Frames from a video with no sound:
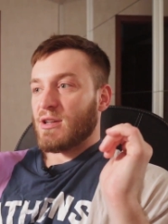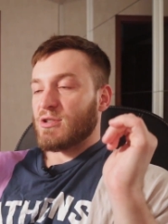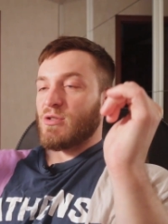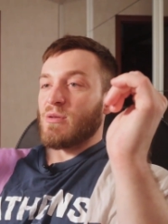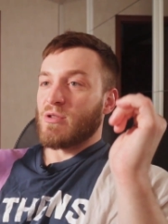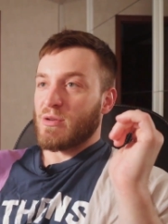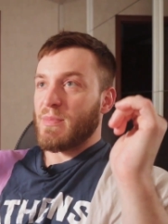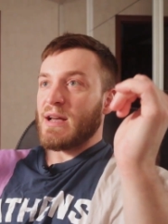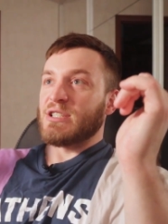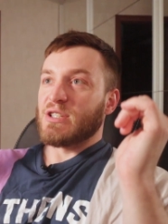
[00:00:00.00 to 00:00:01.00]
So I'm gonna
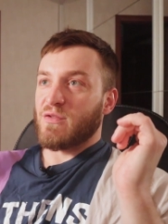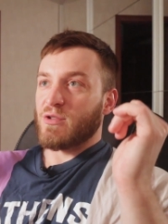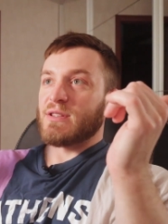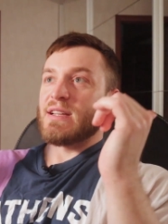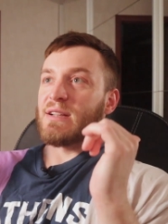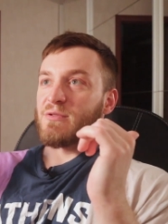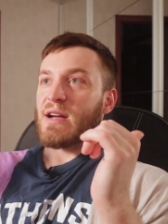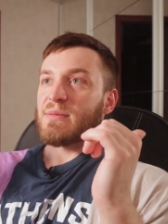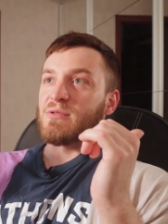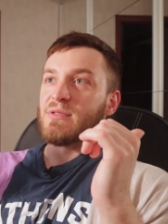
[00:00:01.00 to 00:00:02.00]
bench it for 10
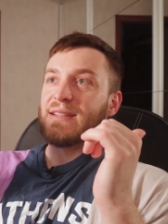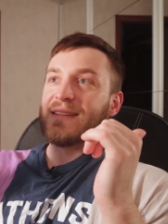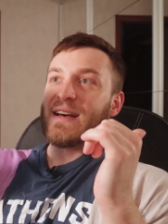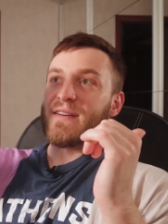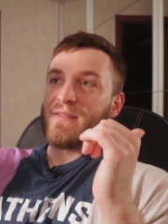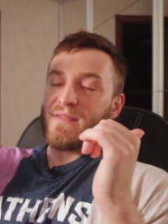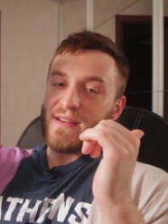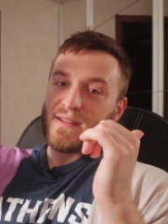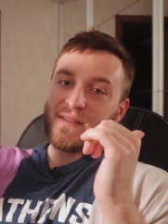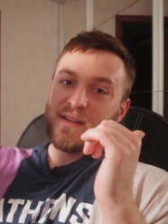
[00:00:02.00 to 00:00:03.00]
reps until I
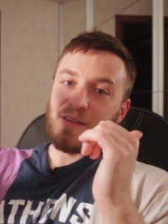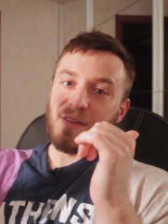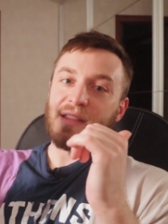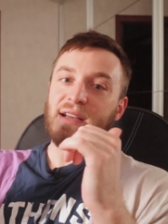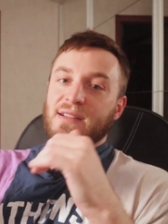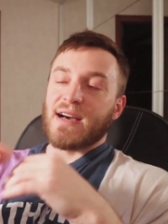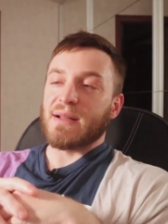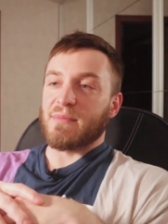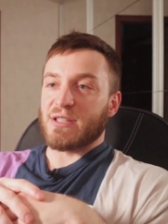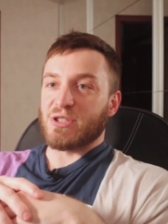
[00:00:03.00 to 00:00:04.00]
feel the
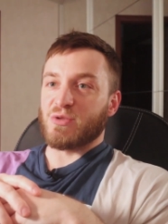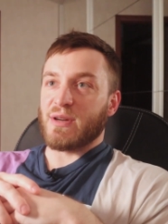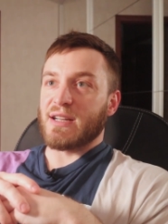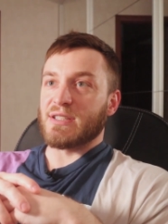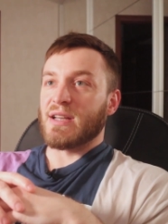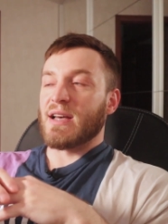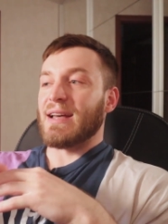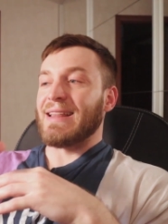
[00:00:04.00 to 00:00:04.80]
decline in my strength.